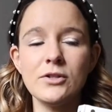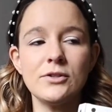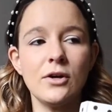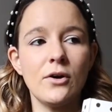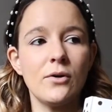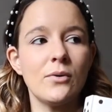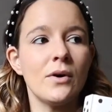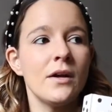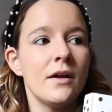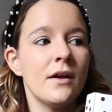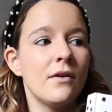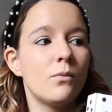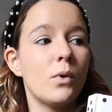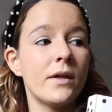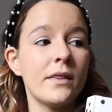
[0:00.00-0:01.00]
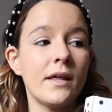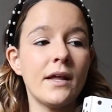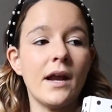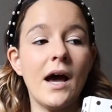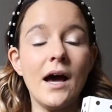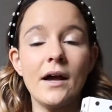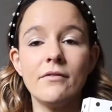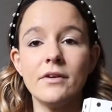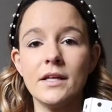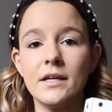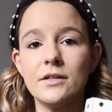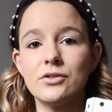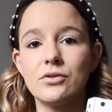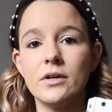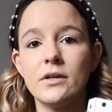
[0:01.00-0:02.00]
So one that I really
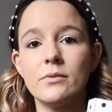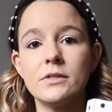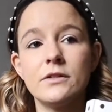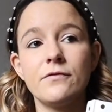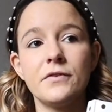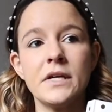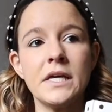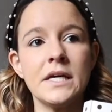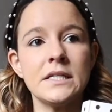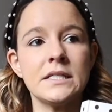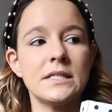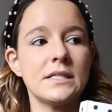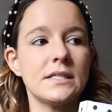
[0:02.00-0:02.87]
enjoyed was the freelance